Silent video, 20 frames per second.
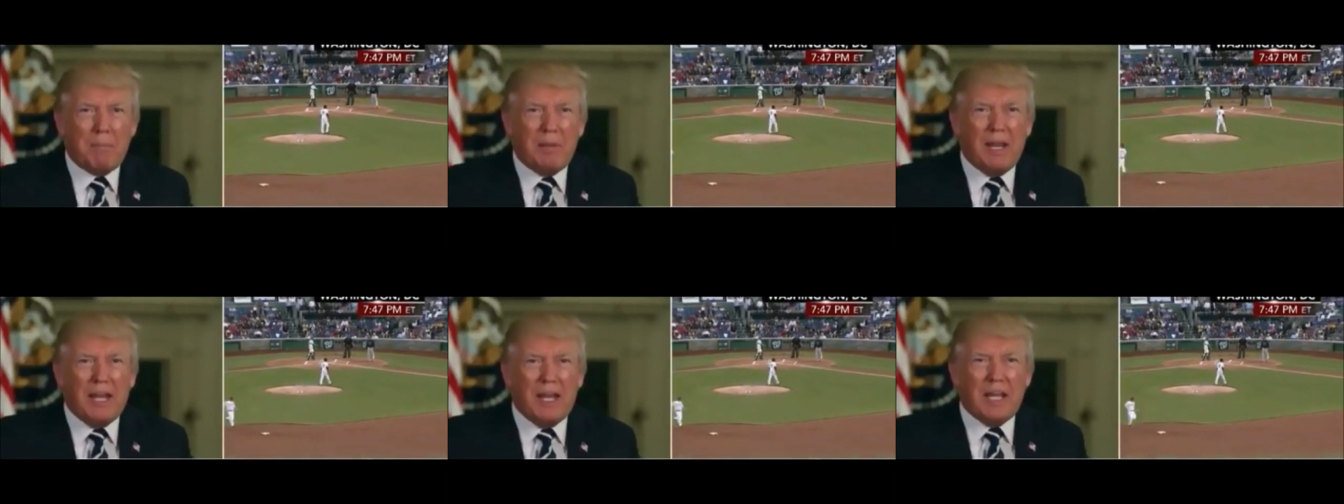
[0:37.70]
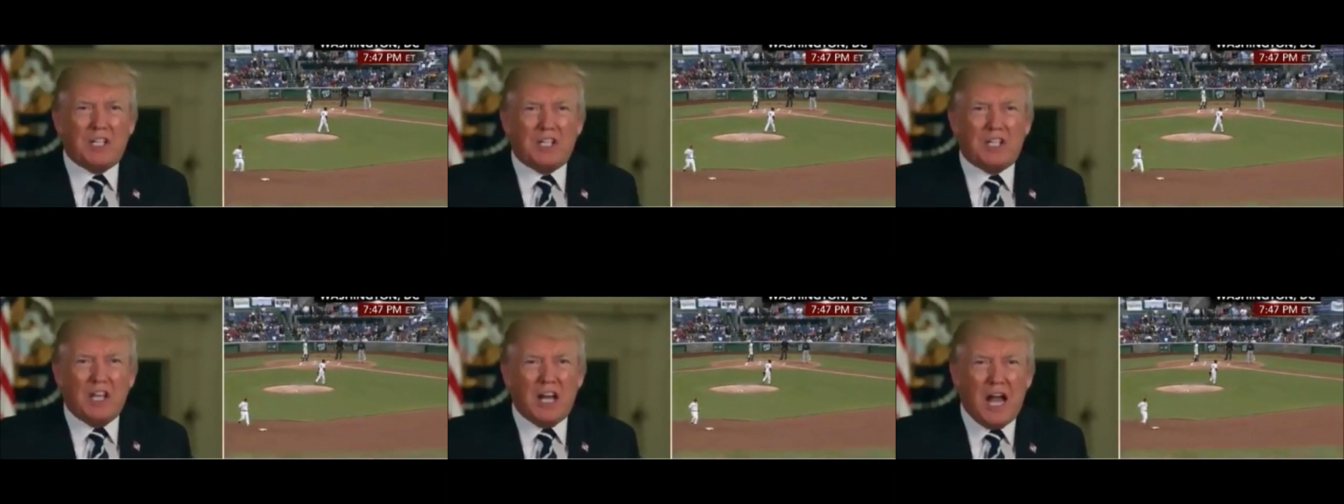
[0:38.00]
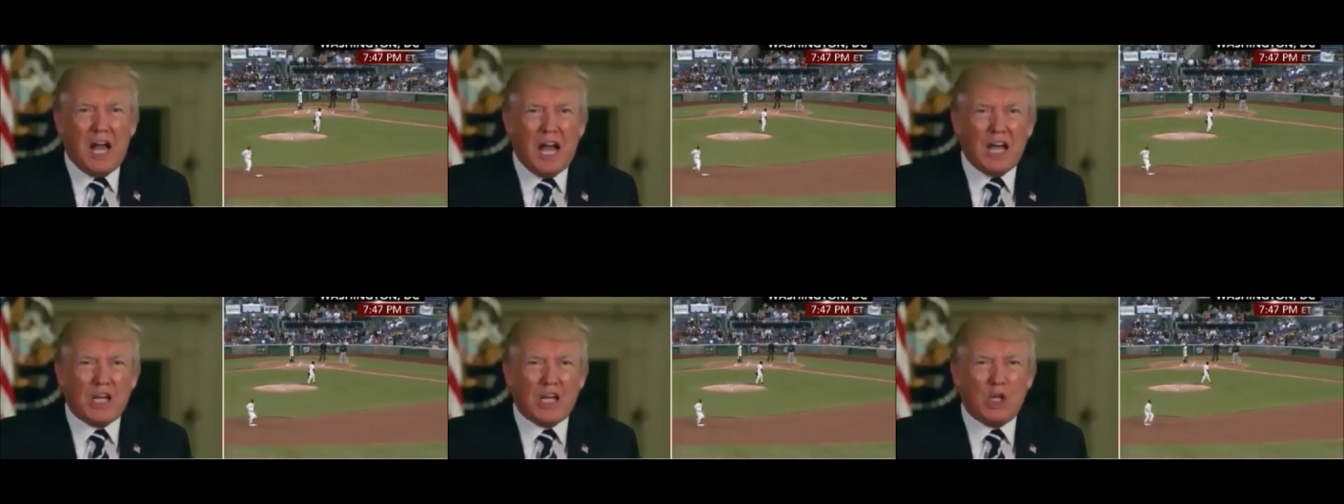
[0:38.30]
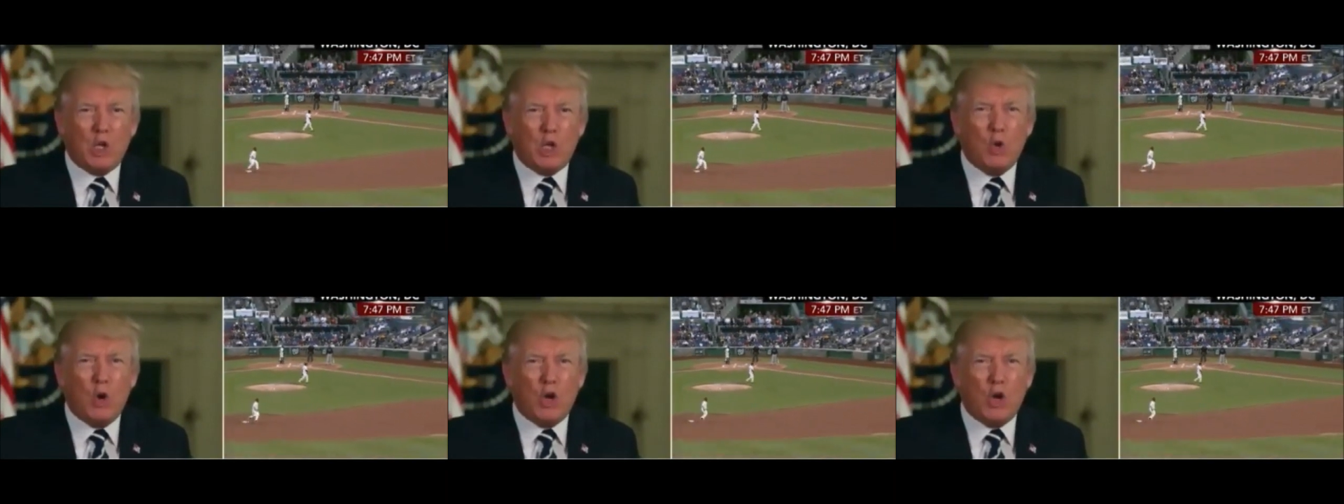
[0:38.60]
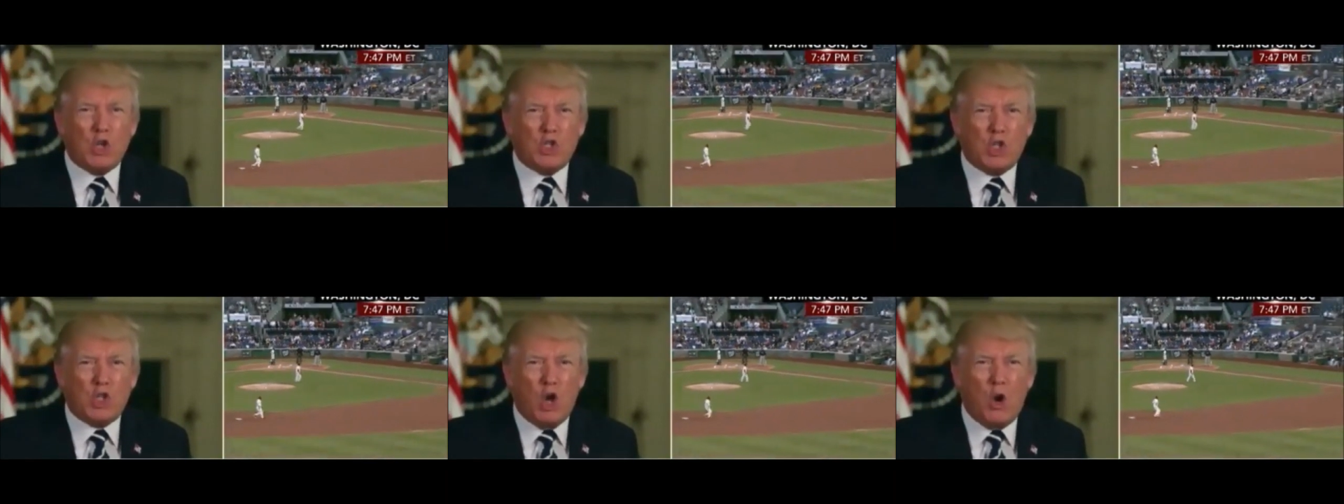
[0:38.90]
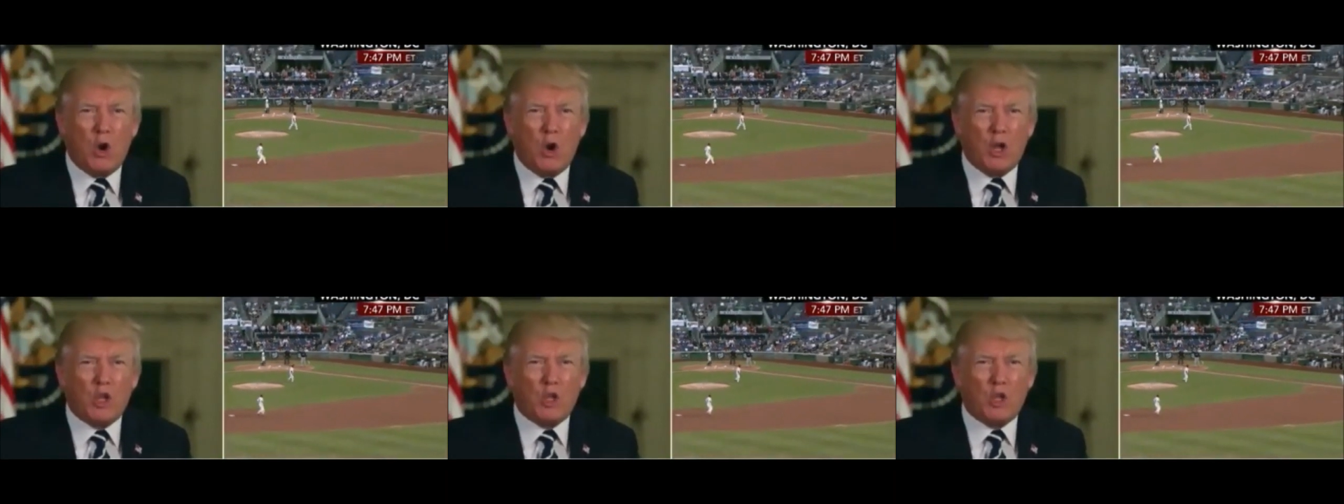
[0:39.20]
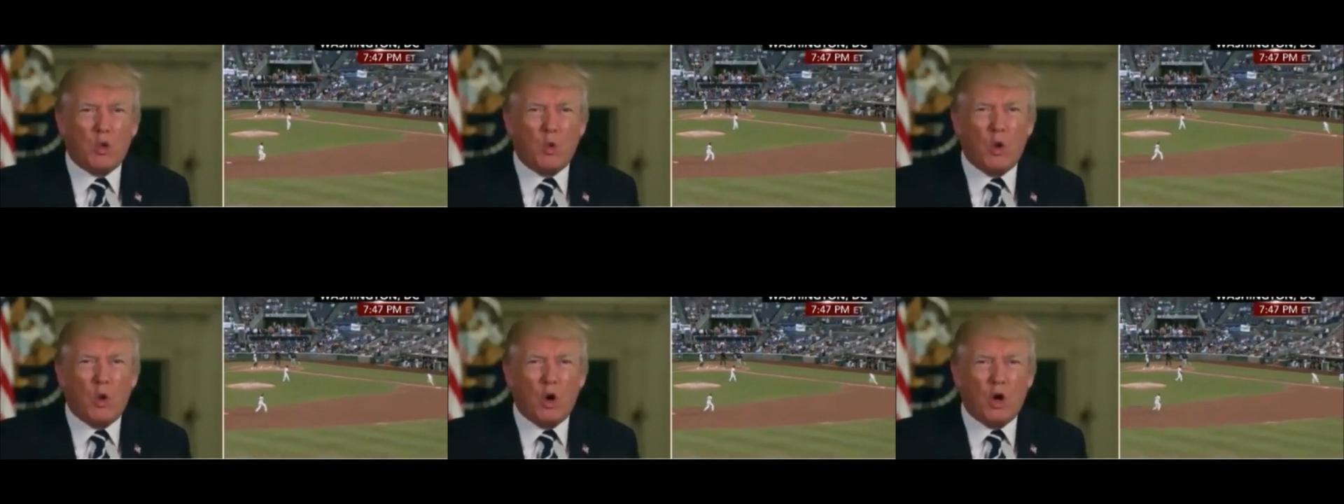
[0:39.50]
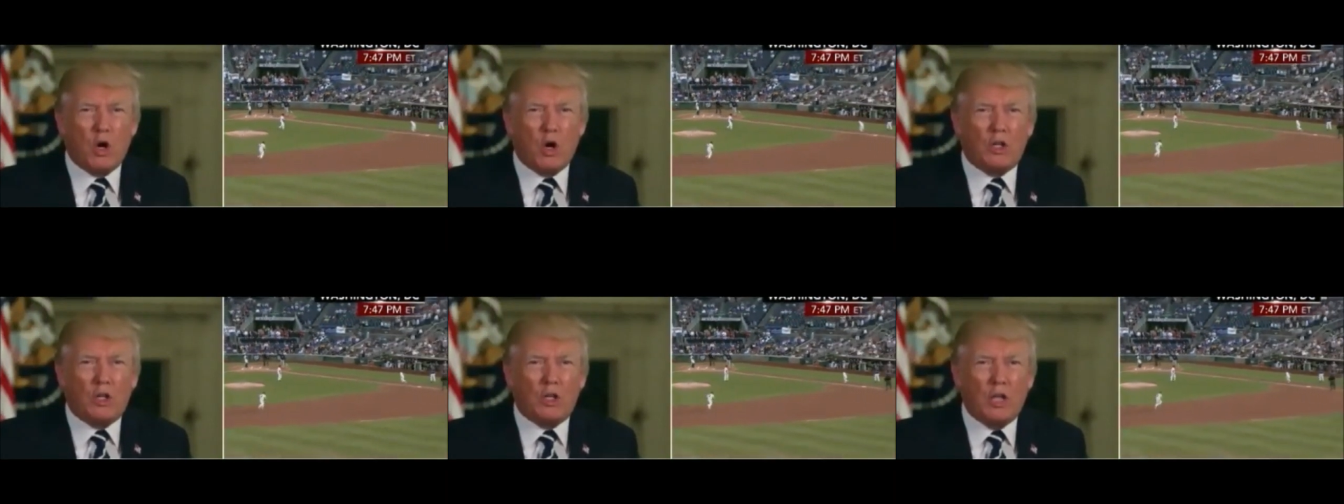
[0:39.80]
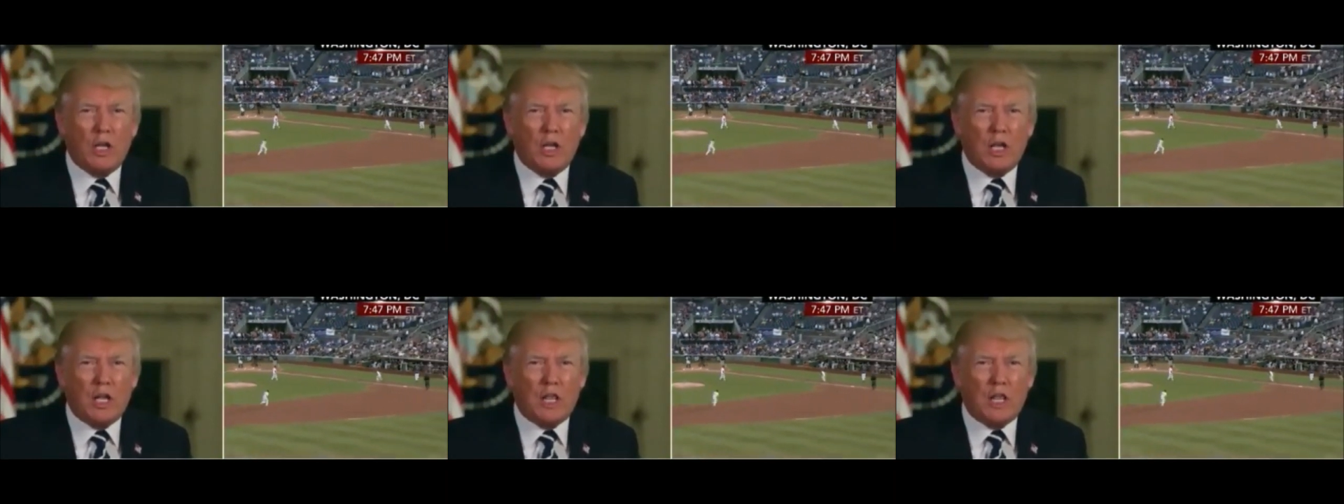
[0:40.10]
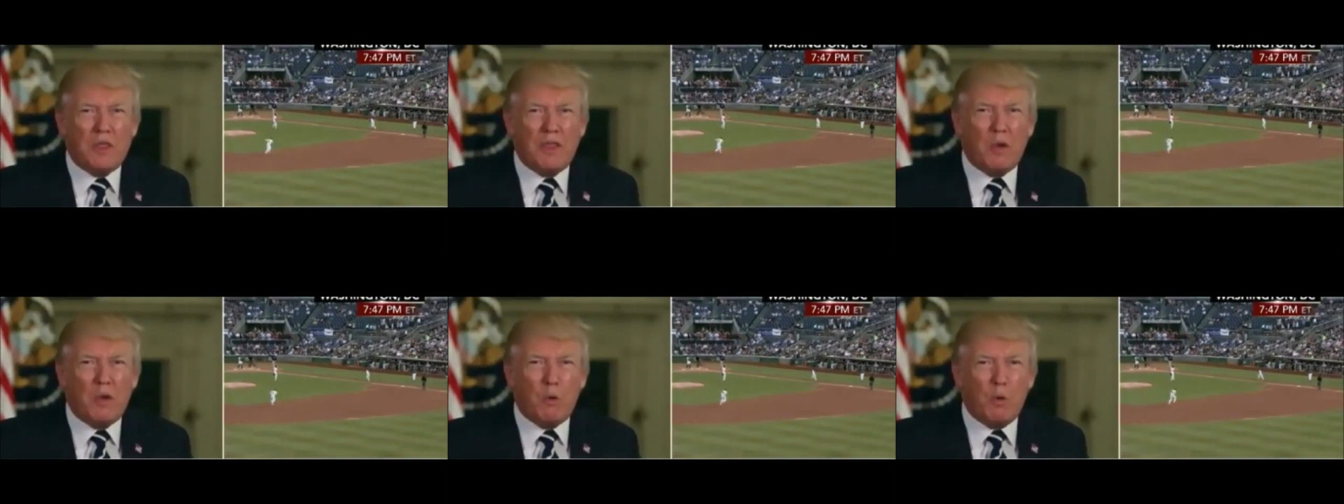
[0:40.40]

By playing tonight, you are showing the world